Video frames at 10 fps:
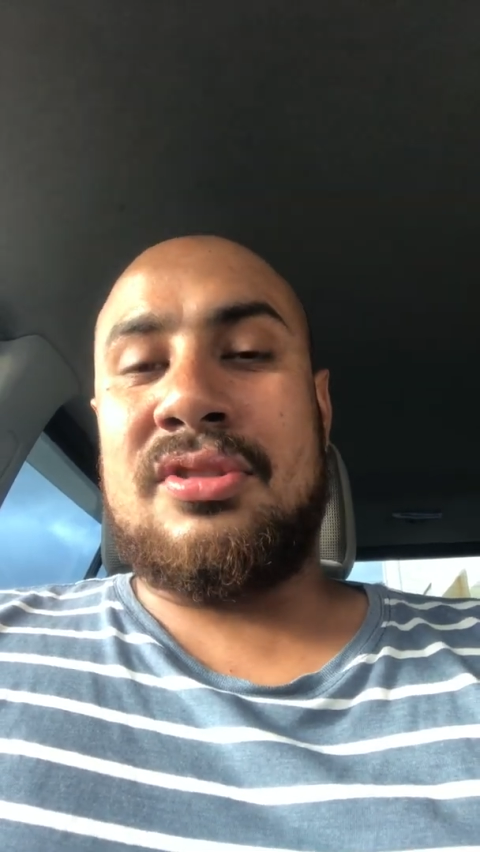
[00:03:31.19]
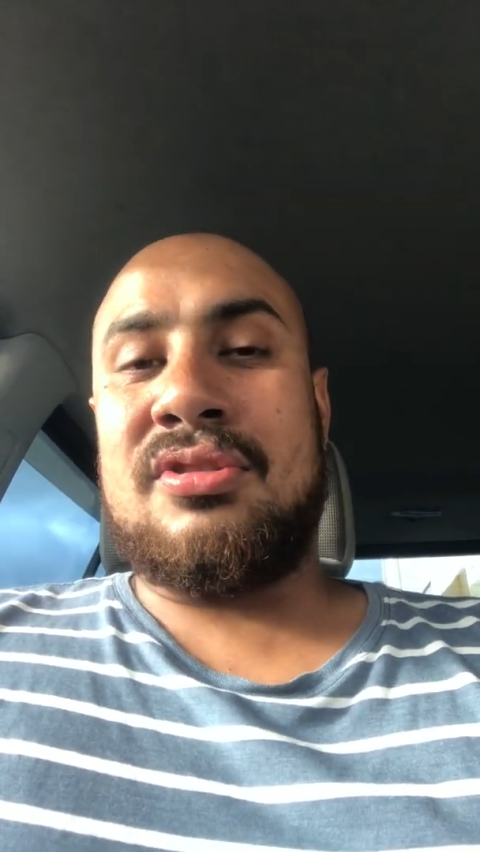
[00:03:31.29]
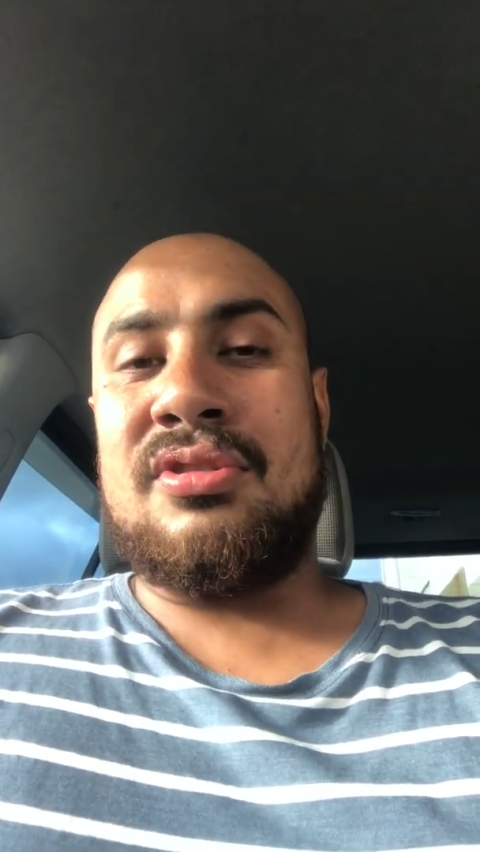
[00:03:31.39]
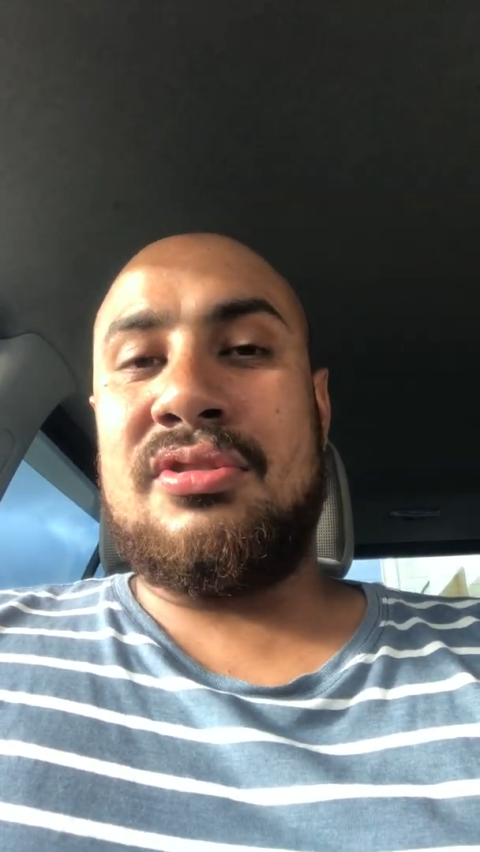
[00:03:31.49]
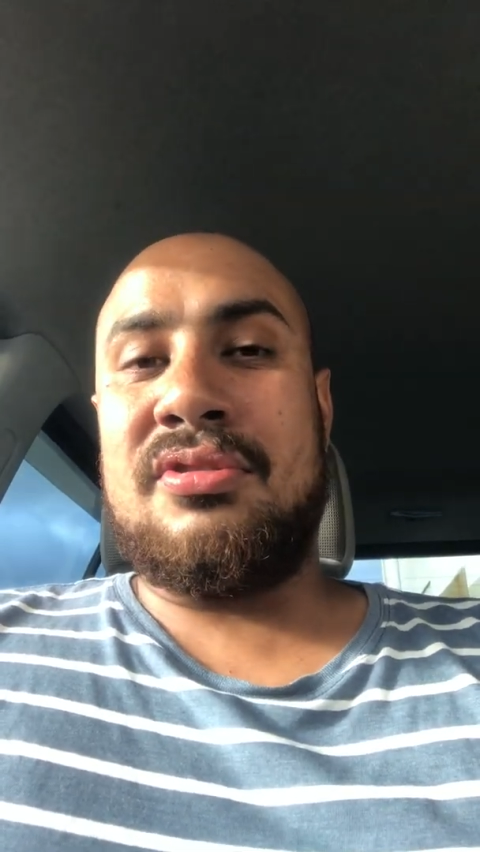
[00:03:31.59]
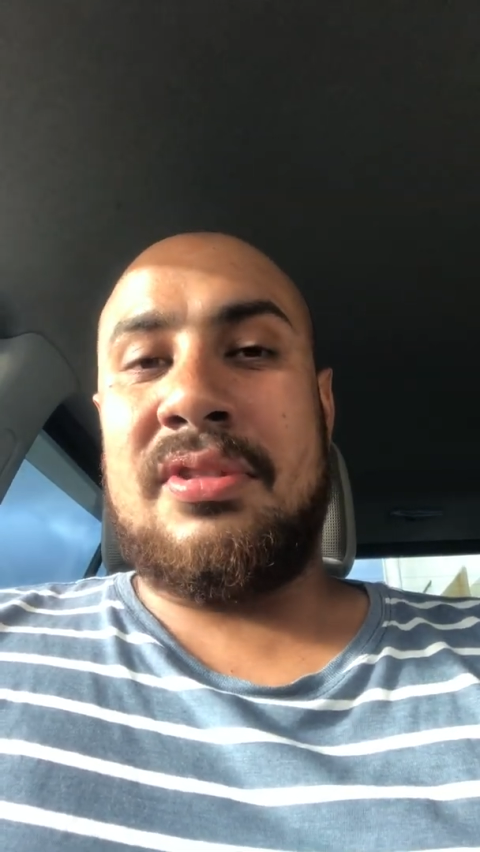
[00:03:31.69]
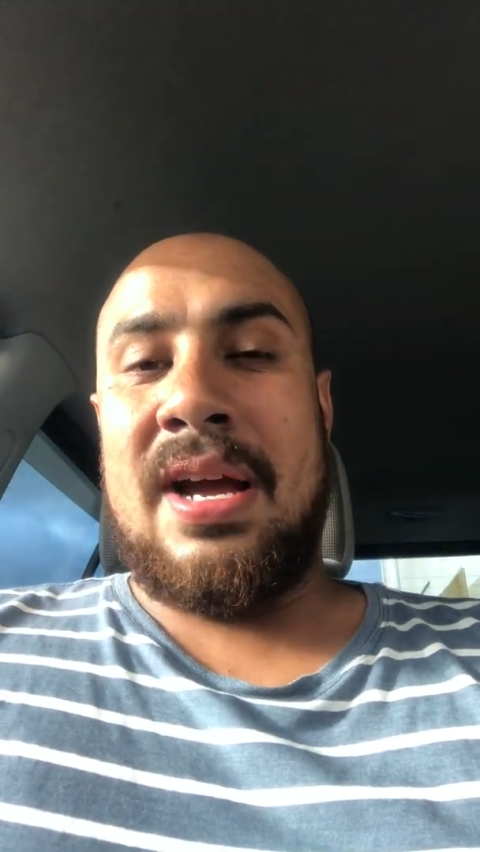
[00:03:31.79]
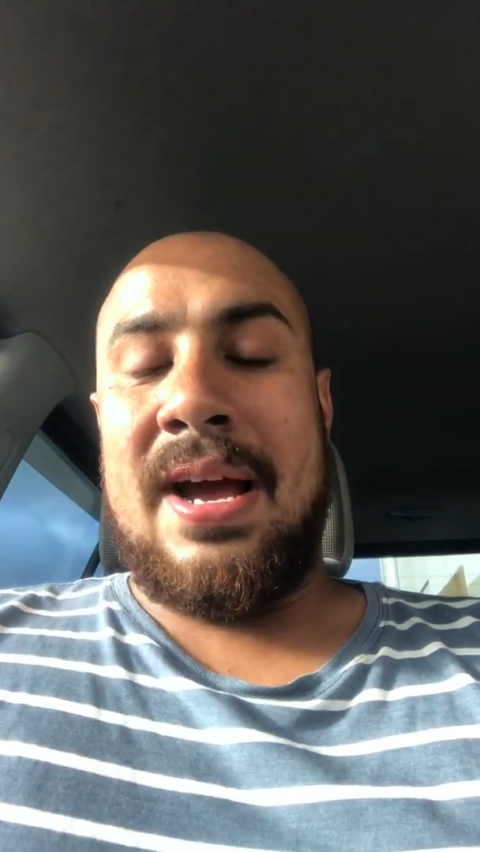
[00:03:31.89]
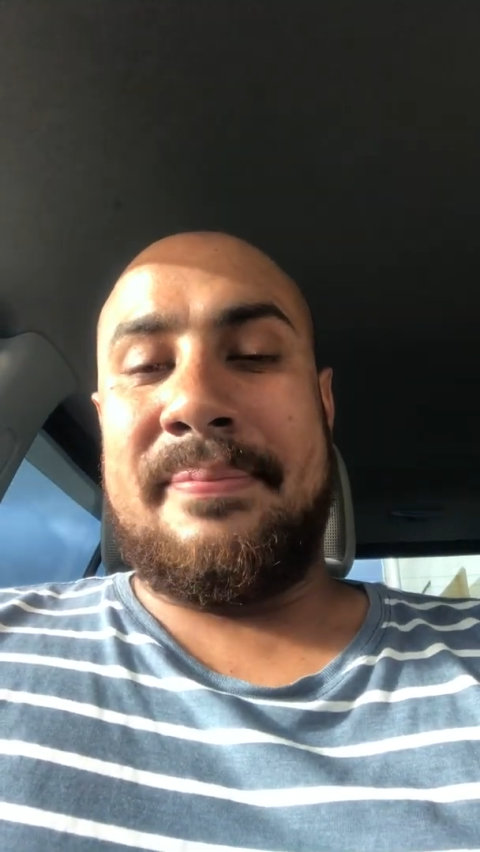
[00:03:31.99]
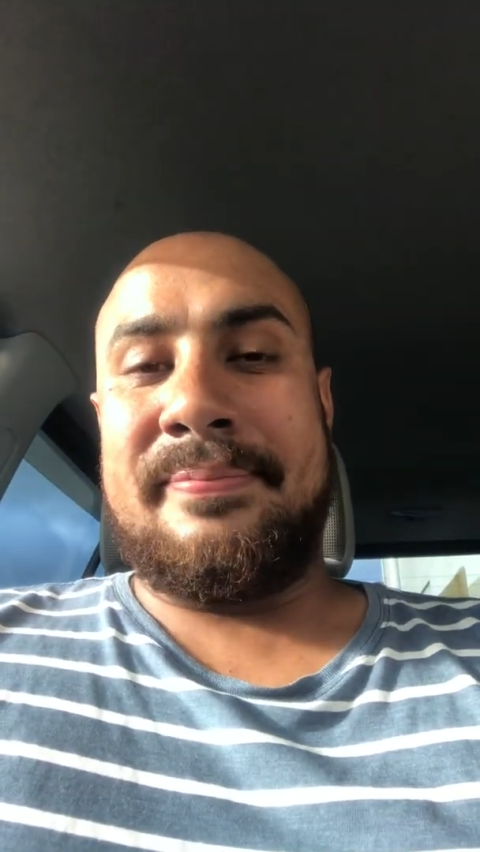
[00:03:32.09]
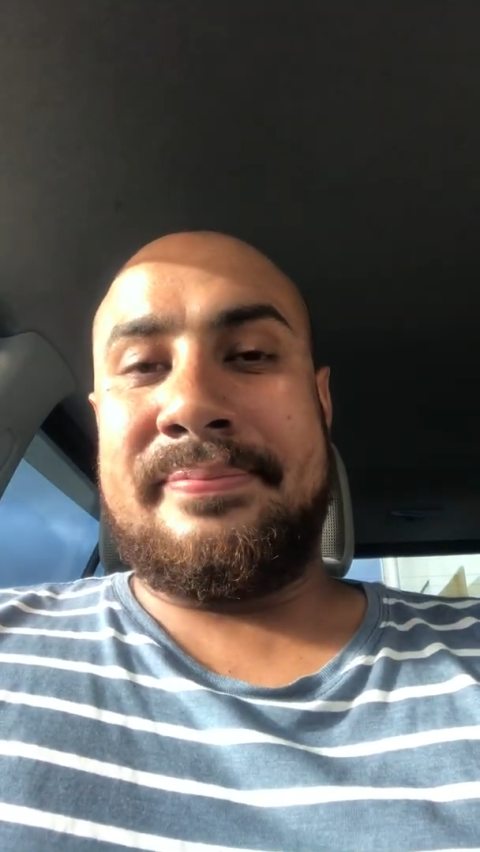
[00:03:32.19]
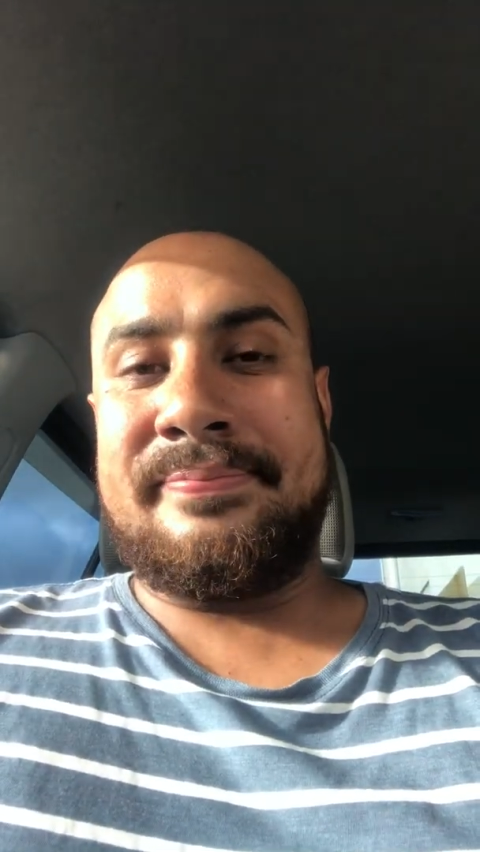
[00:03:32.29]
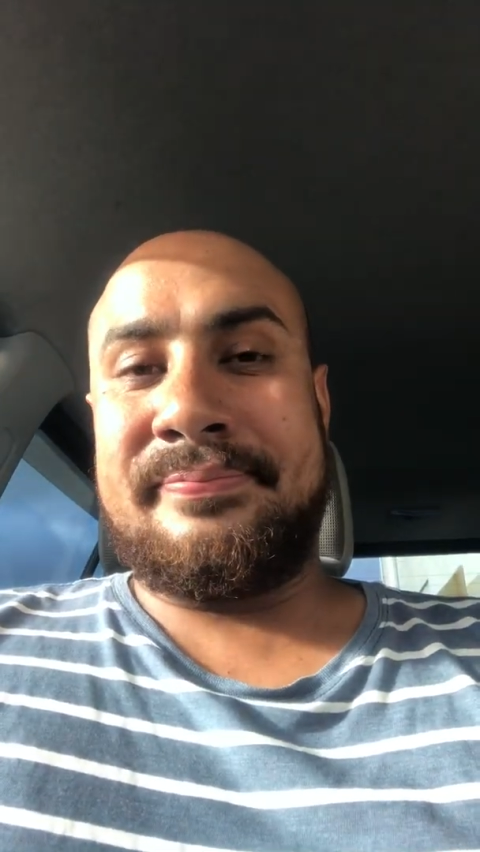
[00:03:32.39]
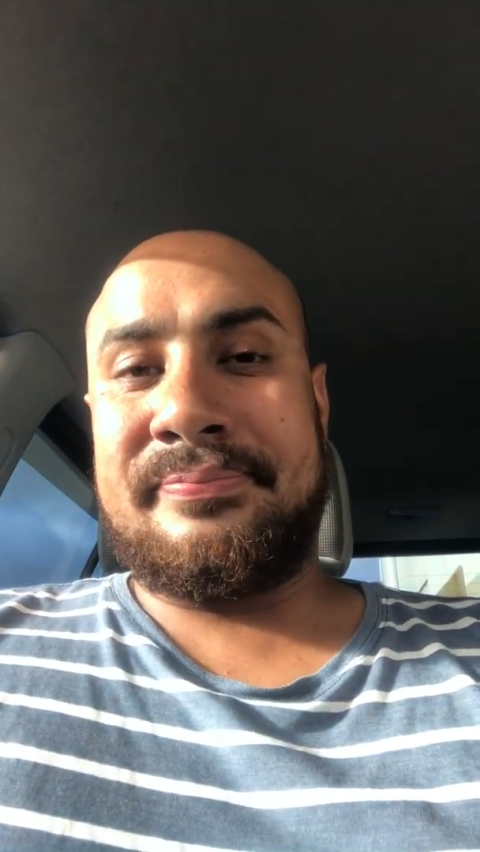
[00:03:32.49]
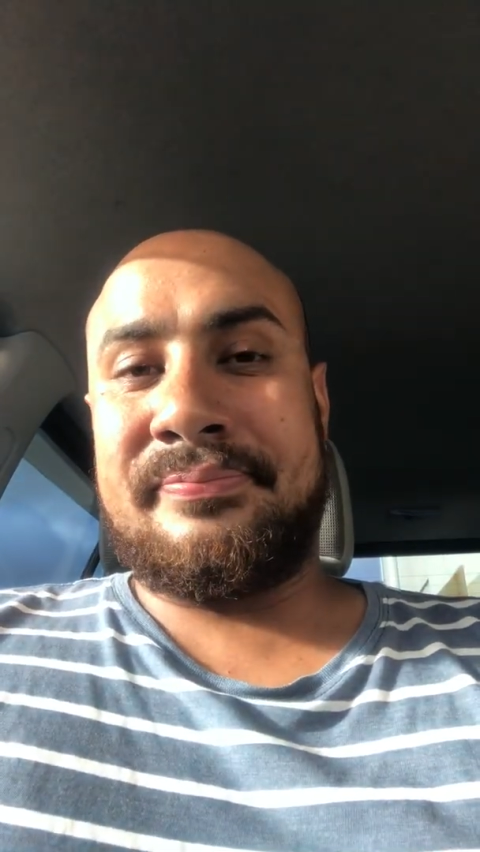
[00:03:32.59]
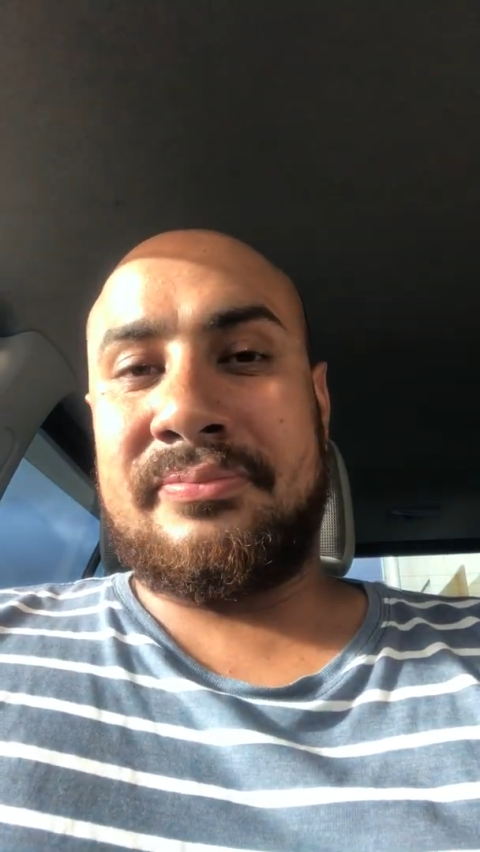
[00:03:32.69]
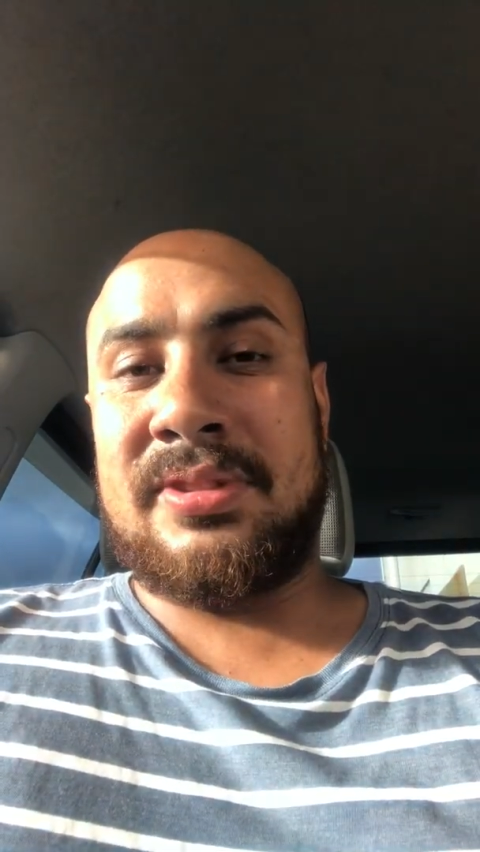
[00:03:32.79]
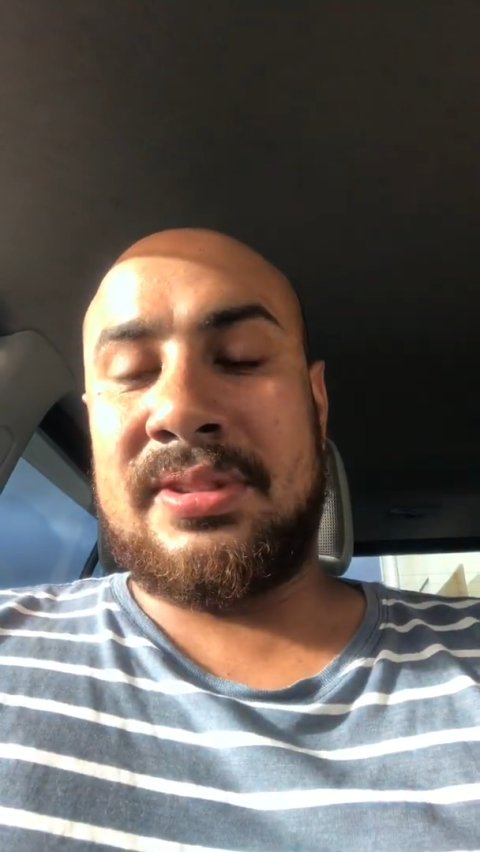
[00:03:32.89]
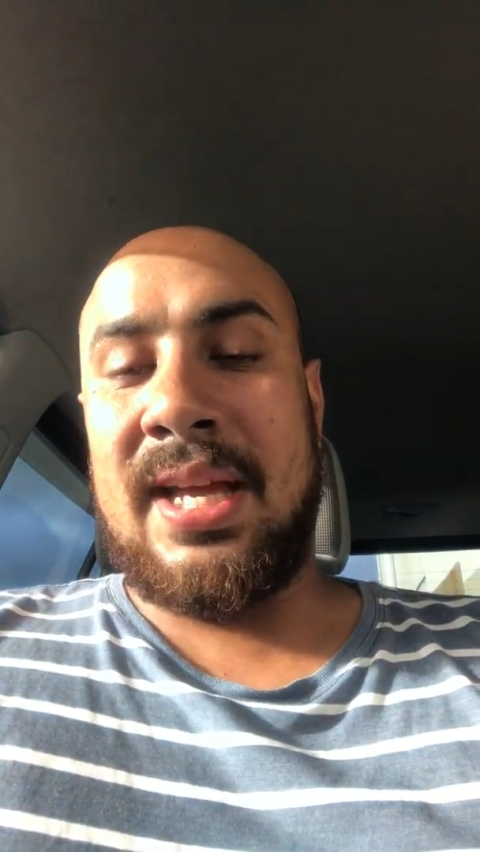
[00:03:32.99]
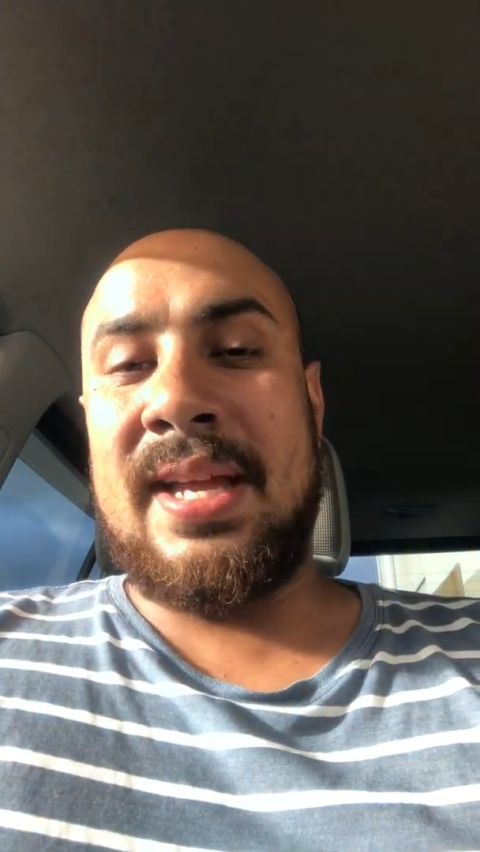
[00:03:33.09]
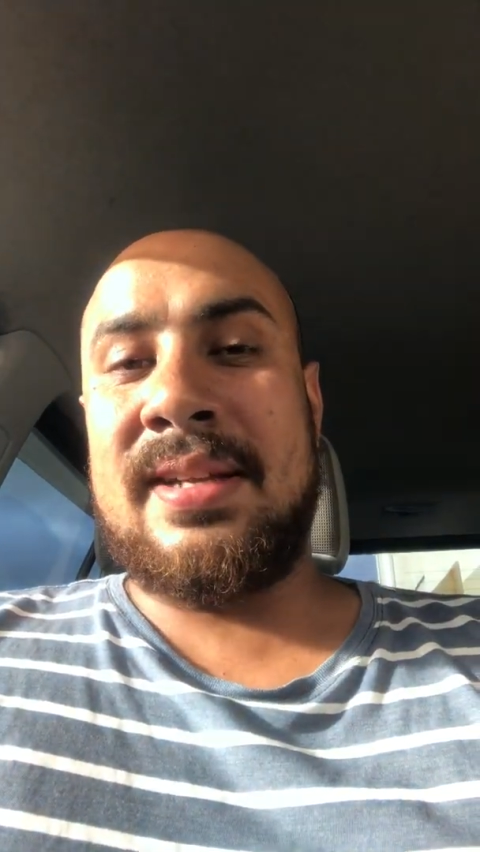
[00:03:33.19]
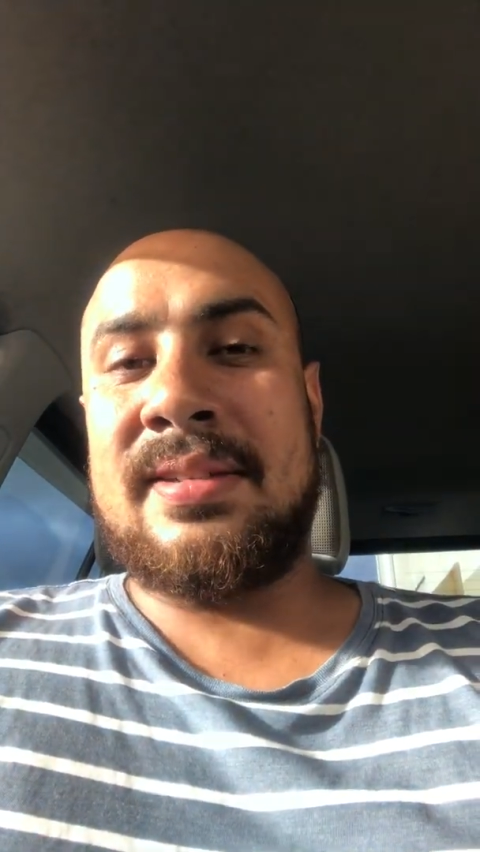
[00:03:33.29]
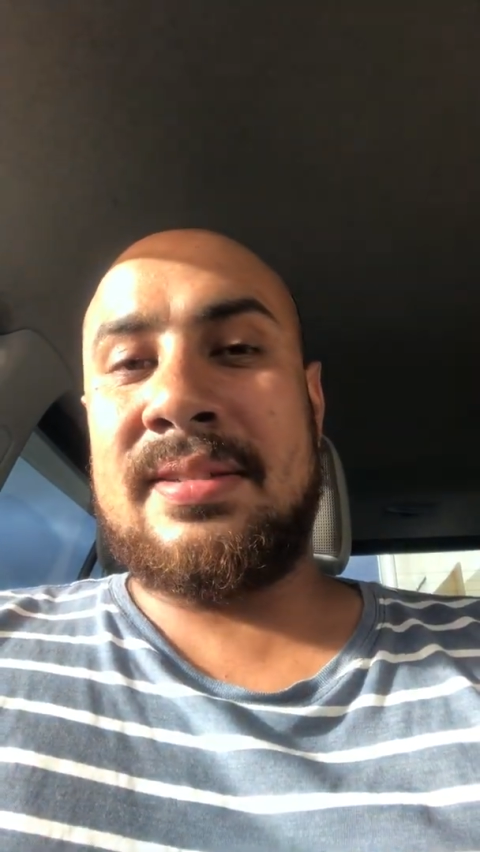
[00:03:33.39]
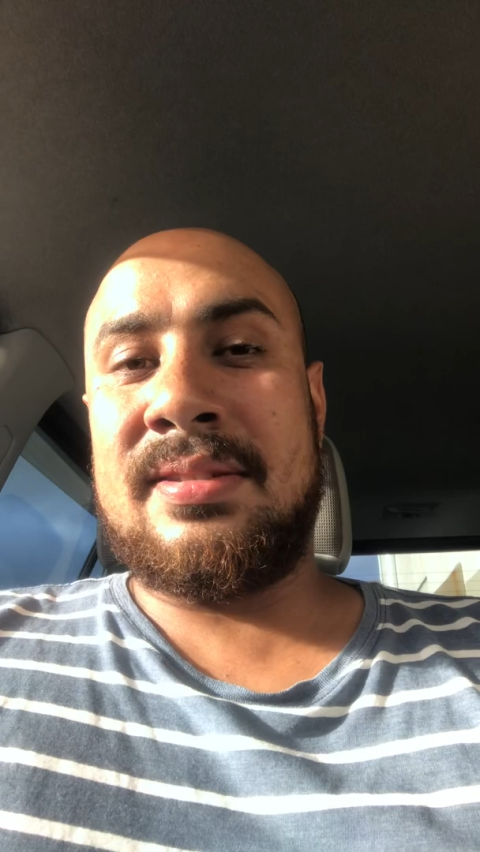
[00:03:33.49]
to stay.